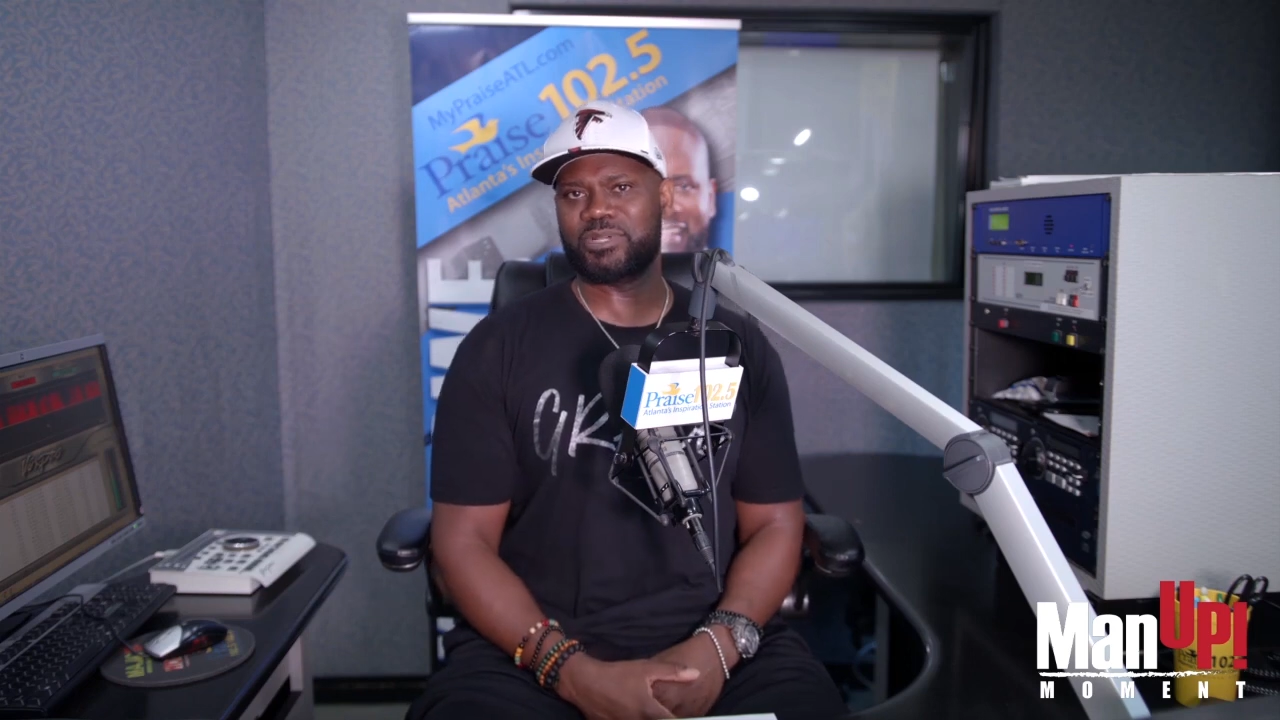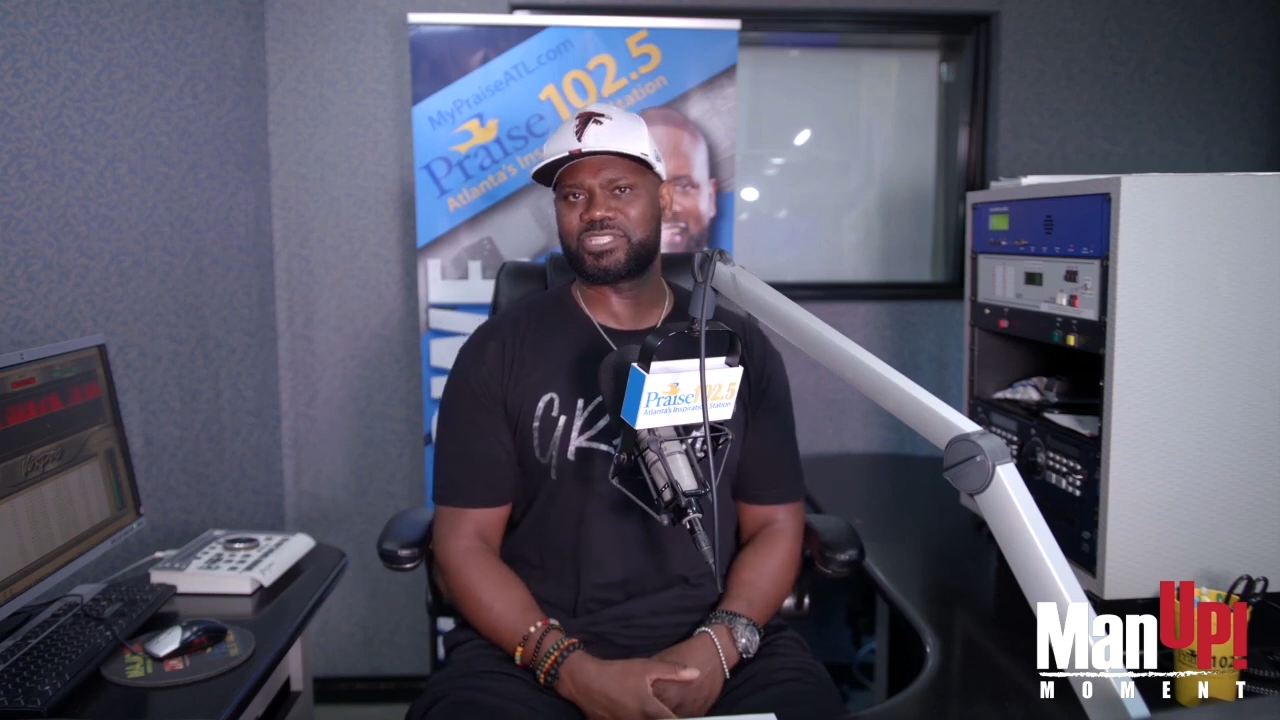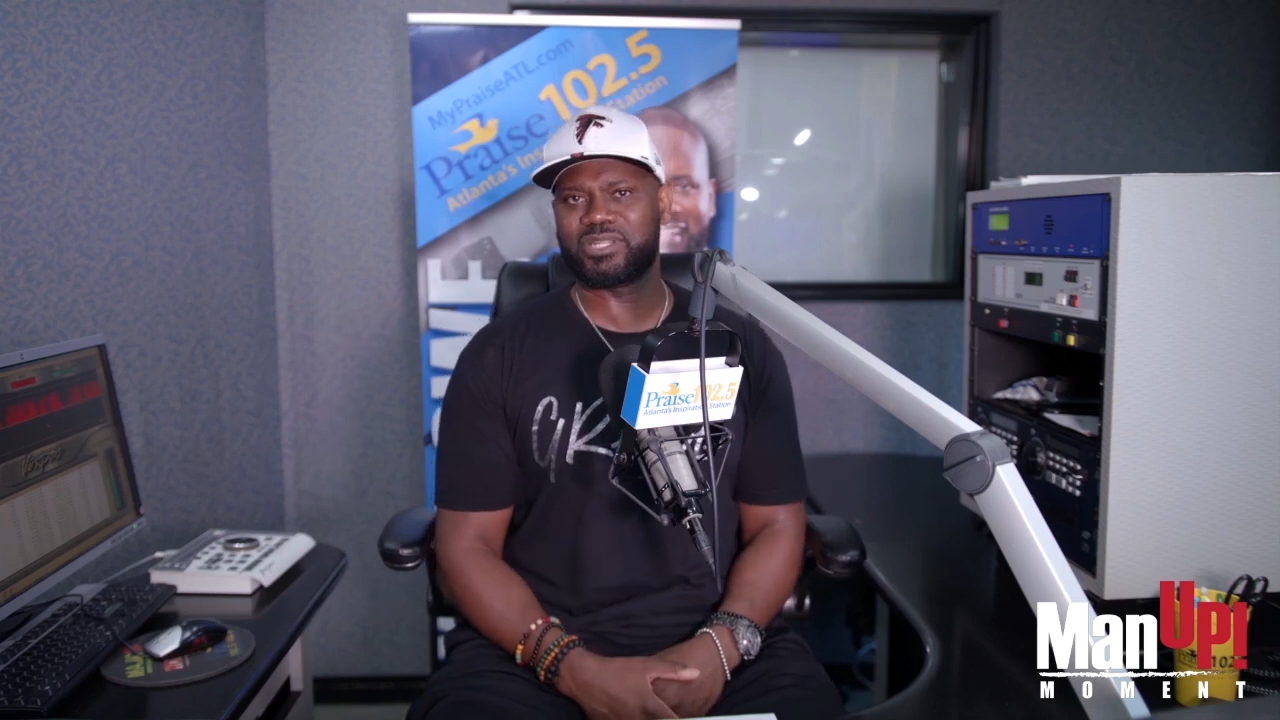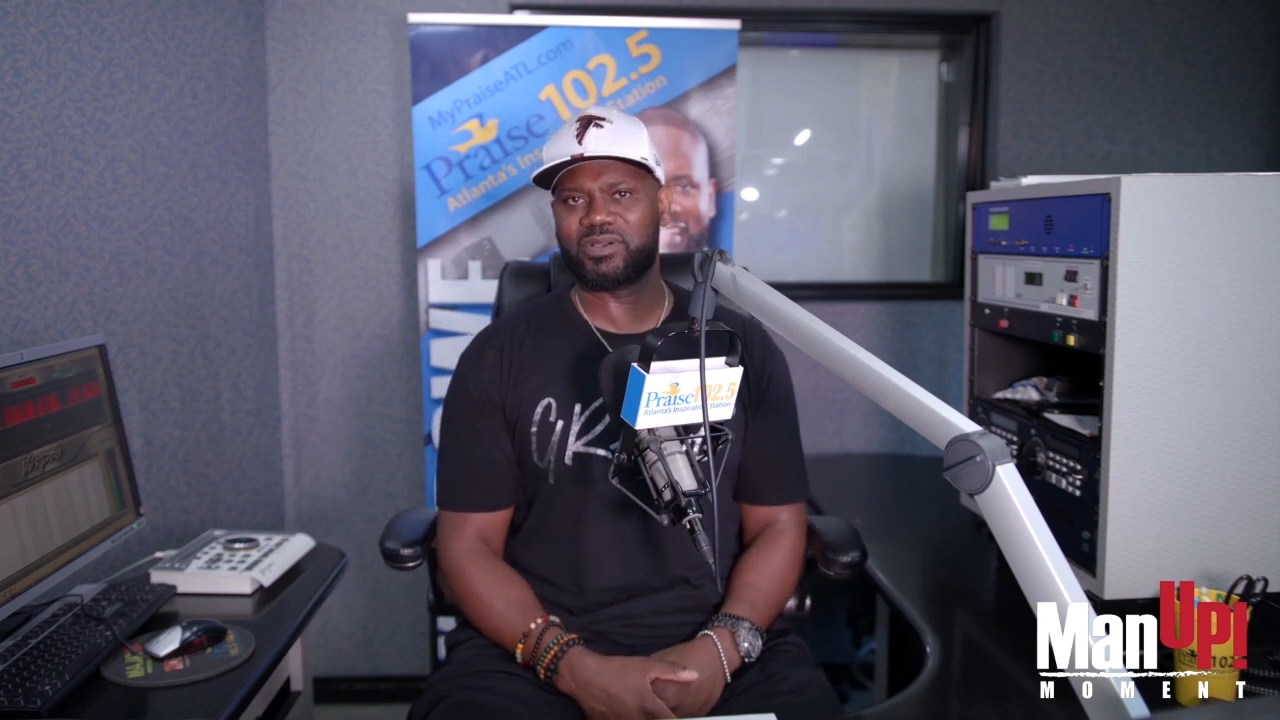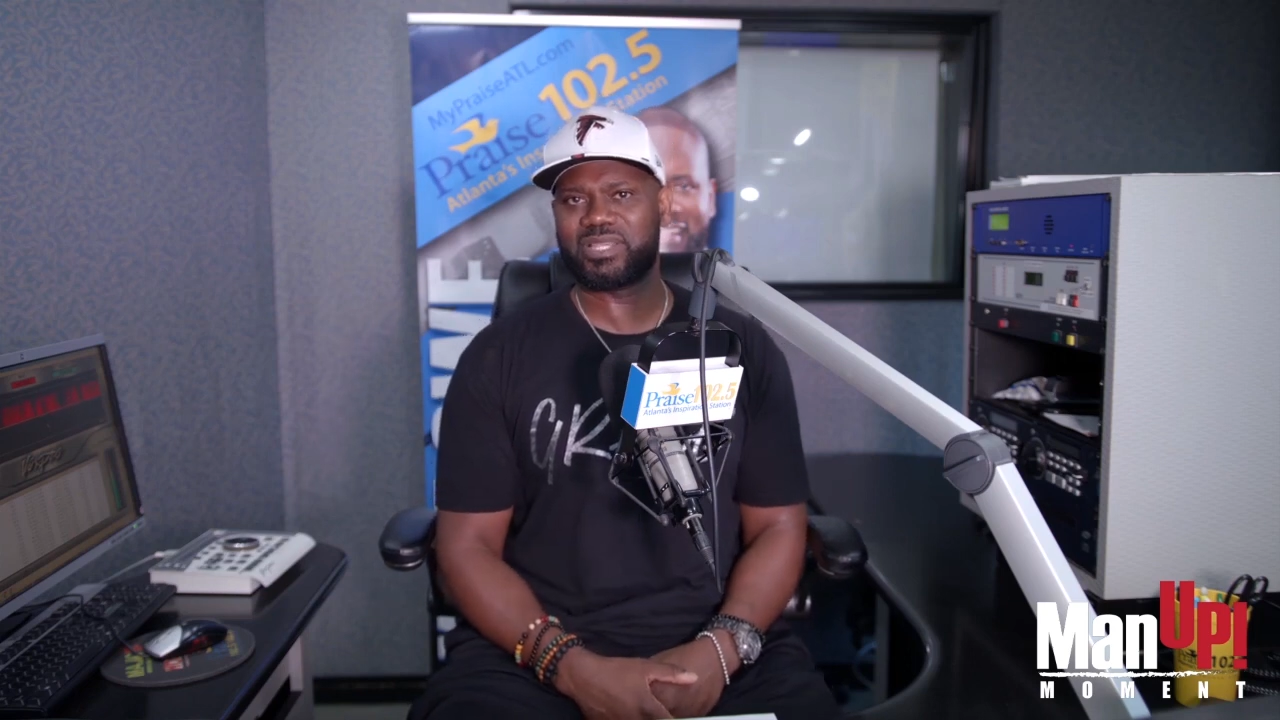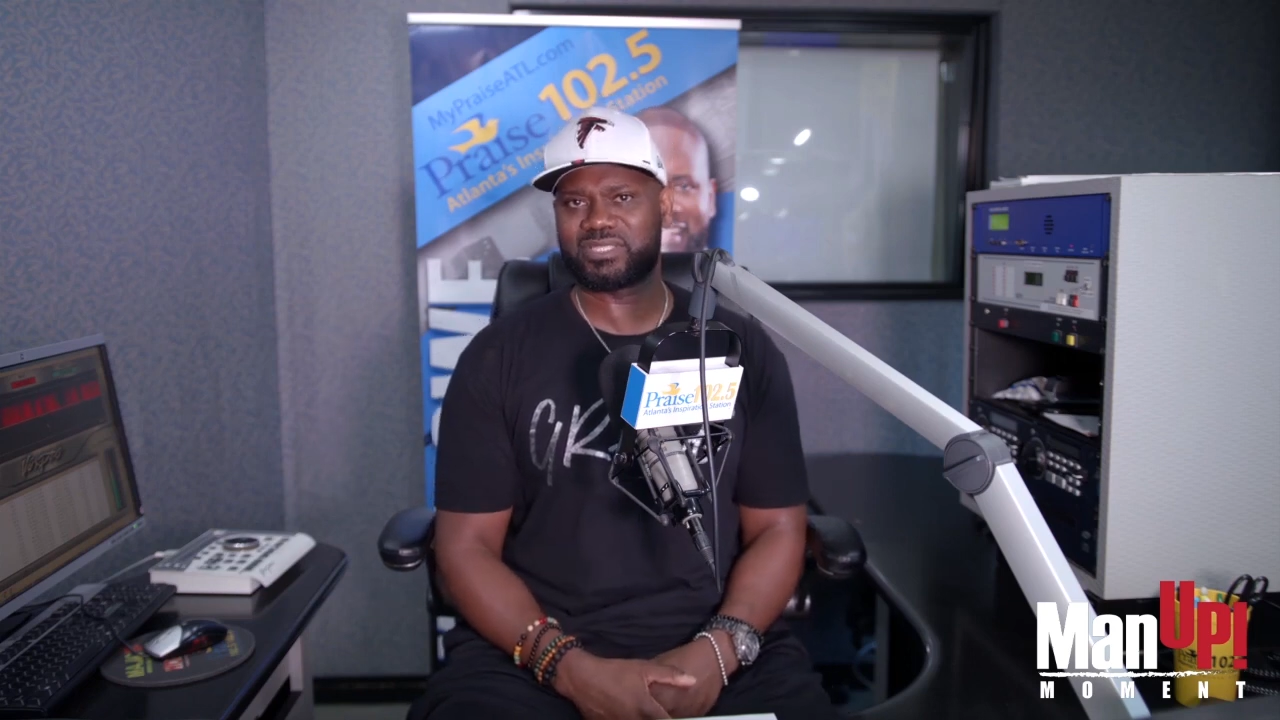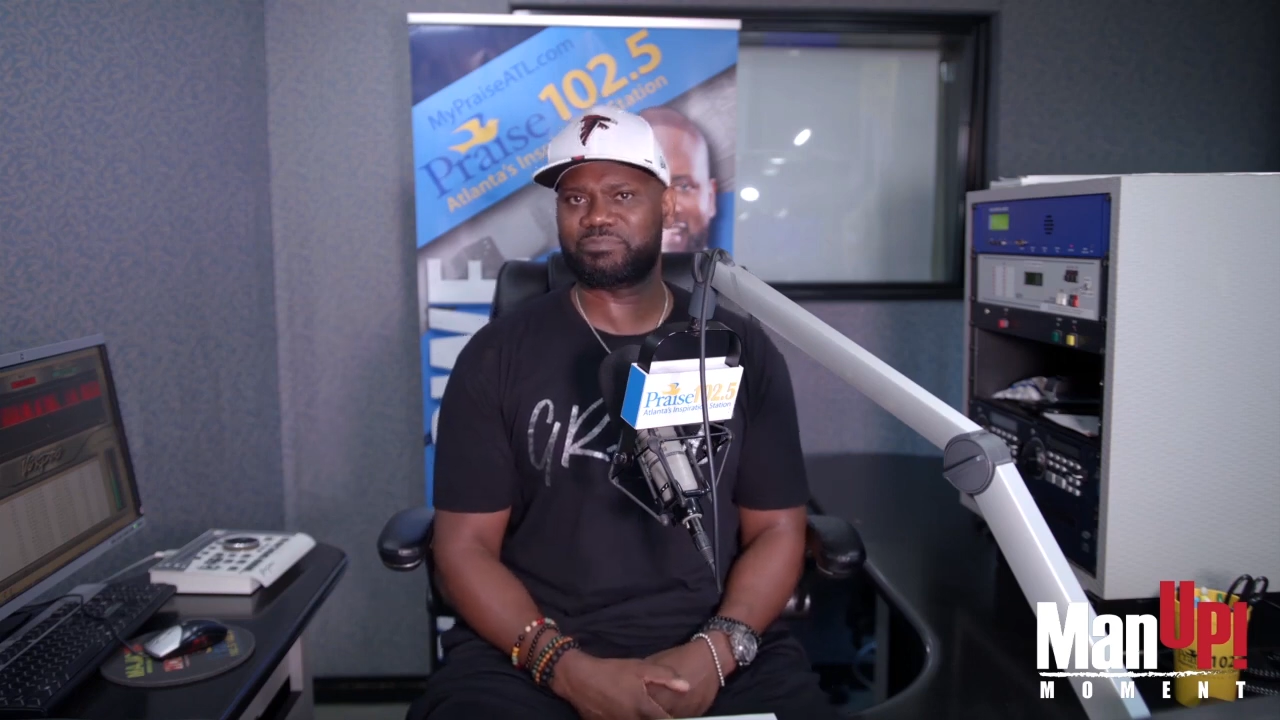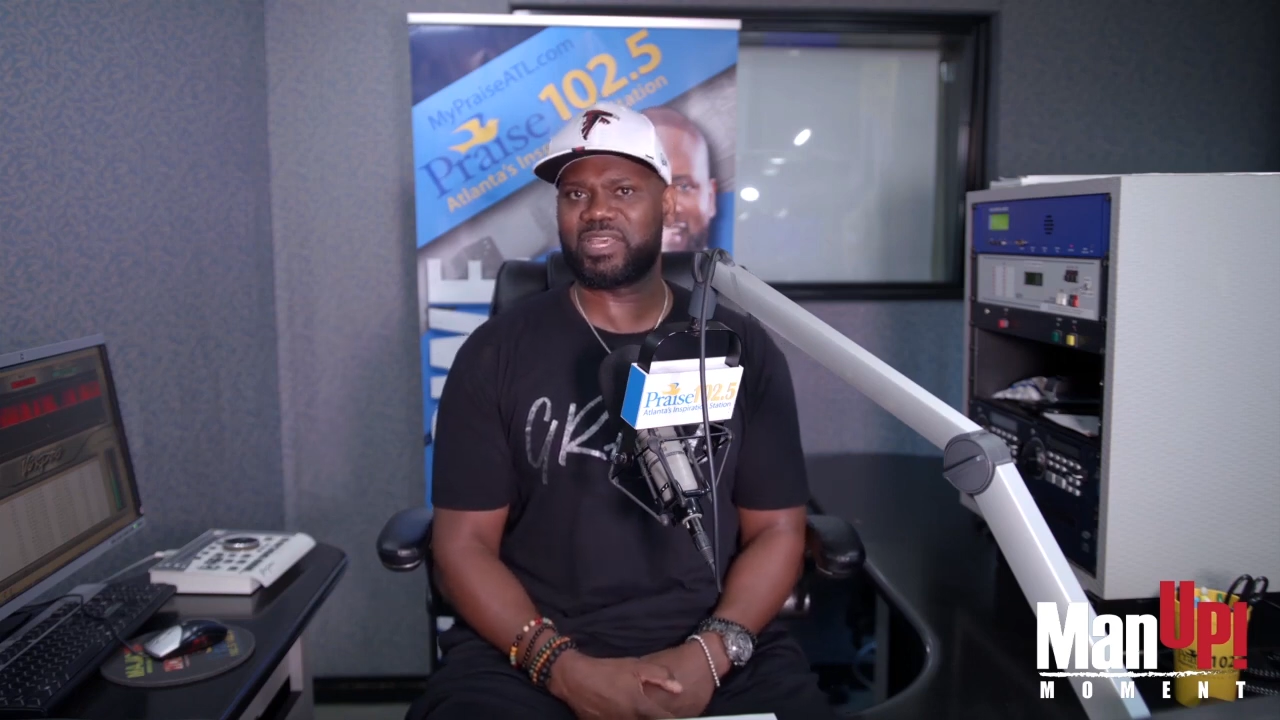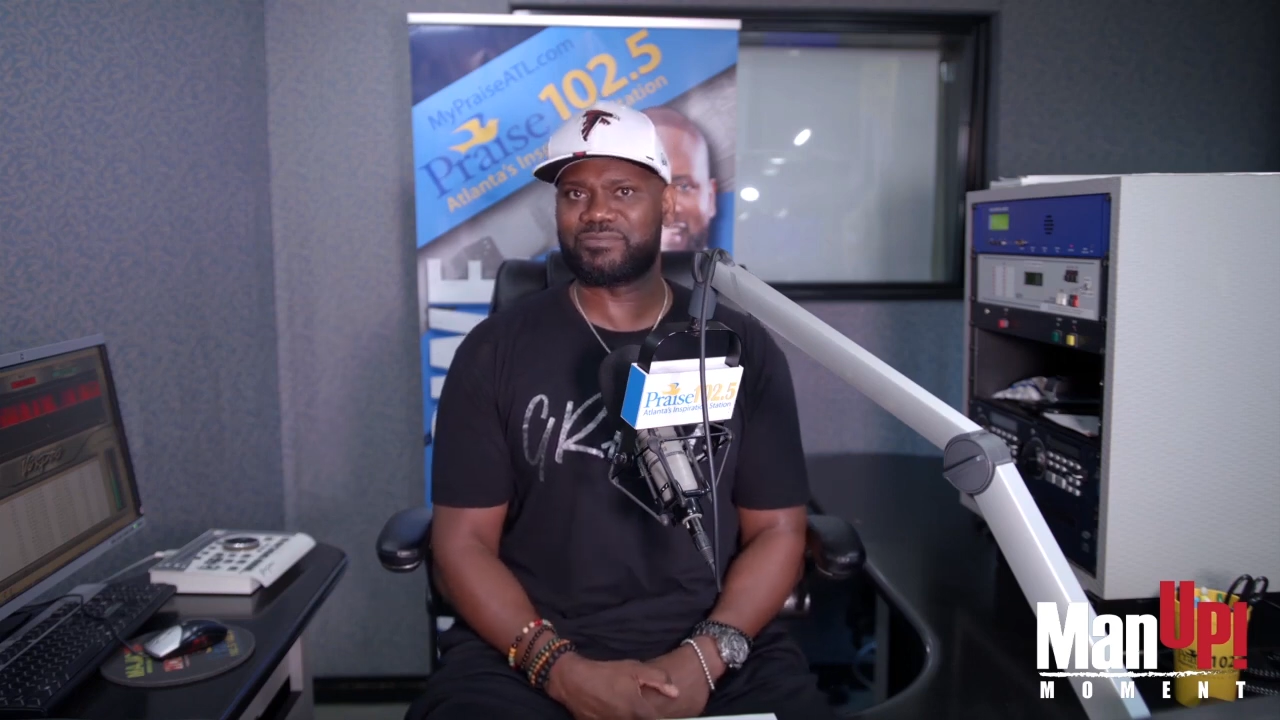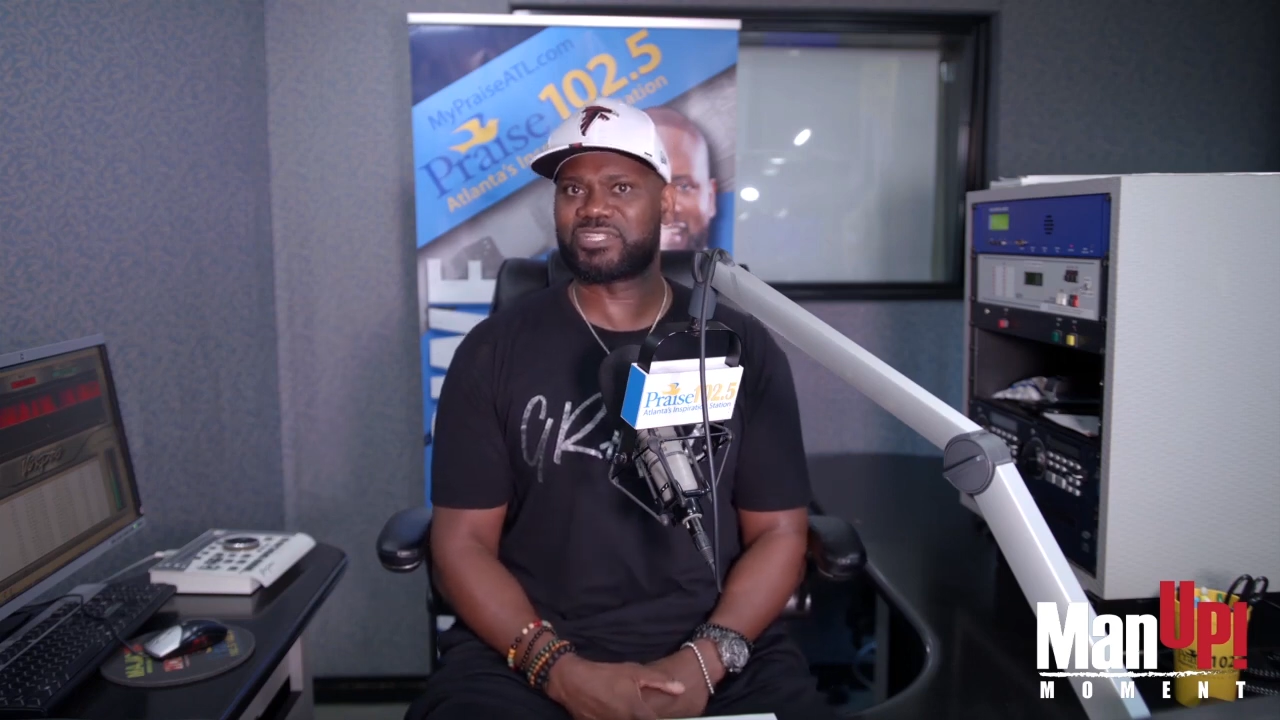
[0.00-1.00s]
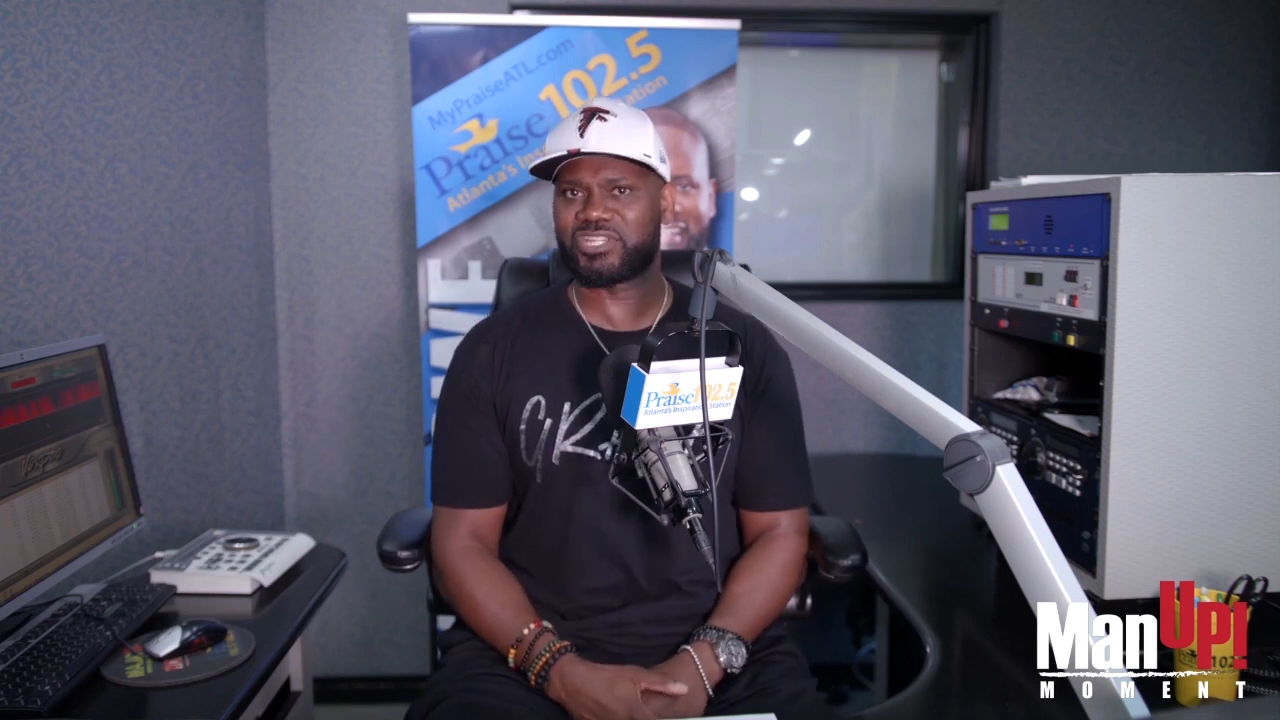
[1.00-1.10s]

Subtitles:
but you know, he's a bit of a